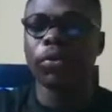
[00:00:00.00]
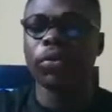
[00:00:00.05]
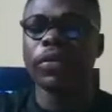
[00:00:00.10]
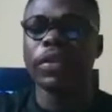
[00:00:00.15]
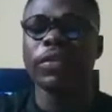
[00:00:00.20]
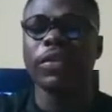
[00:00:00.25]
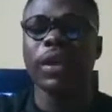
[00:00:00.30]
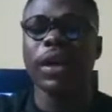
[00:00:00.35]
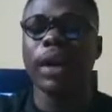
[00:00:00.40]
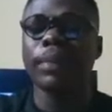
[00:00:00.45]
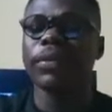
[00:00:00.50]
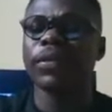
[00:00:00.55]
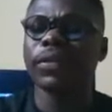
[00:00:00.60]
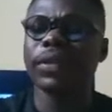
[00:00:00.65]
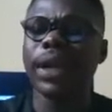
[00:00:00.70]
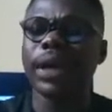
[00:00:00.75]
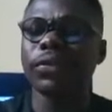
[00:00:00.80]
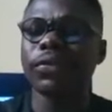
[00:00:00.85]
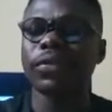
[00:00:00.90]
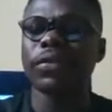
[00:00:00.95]
because Instagram is
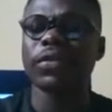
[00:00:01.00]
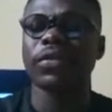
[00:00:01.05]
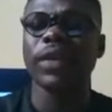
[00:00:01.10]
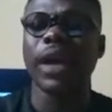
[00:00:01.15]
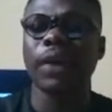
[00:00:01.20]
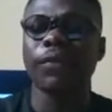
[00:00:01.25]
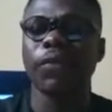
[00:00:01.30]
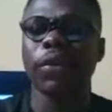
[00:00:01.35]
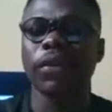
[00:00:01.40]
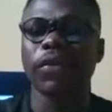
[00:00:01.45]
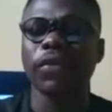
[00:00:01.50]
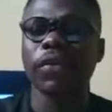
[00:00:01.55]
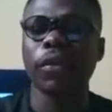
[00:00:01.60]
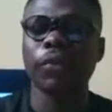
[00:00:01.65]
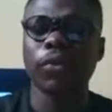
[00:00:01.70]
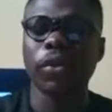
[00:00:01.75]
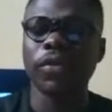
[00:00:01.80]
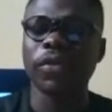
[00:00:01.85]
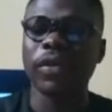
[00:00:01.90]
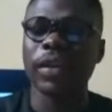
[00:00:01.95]
trying to decide for
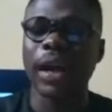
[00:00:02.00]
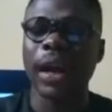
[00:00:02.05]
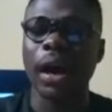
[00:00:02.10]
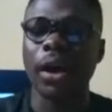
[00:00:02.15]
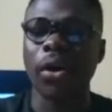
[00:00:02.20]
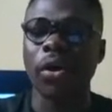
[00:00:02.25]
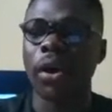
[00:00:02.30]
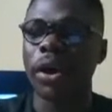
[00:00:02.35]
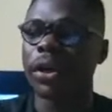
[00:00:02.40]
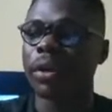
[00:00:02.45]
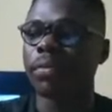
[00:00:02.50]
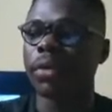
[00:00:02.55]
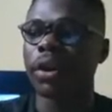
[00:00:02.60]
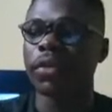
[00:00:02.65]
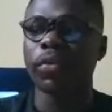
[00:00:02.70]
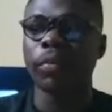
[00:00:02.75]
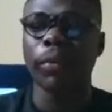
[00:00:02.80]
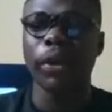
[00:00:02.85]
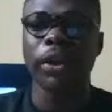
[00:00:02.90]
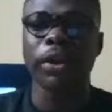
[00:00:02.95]
itself, because it's an algorithm.
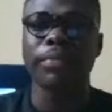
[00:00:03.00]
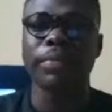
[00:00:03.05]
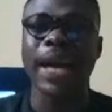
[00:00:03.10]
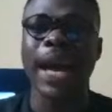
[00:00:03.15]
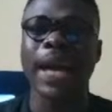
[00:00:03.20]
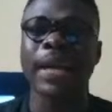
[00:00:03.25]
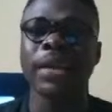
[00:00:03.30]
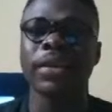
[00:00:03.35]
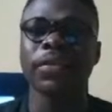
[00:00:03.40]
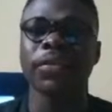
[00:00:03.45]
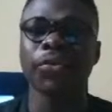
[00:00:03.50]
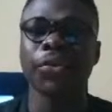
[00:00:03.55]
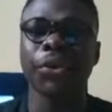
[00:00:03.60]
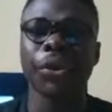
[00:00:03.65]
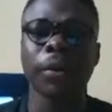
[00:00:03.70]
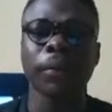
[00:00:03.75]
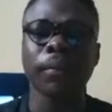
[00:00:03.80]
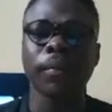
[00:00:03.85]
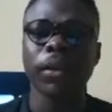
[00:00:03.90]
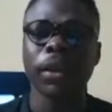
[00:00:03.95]
There's nobody behind the
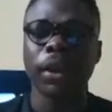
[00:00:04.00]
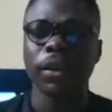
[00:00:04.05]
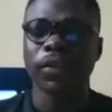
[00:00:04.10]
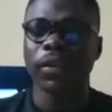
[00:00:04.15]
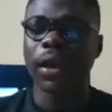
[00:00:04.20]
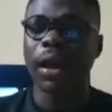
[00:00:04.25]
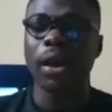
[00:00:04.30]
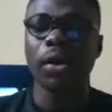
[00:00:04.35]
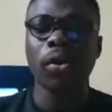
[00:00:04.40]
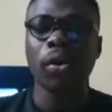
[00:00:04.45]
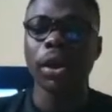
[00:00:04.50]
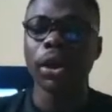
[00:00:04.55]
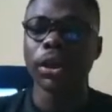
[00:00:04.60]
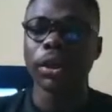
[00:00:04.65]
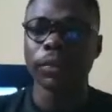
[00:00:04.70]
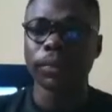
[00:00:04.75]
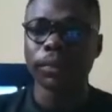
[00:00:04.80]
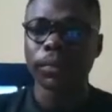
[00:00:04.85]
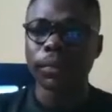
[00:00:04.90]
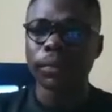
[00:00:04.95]
screen. It's an
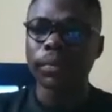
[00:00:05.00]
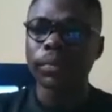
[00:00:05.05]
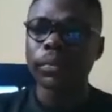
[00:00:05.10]
algorithm.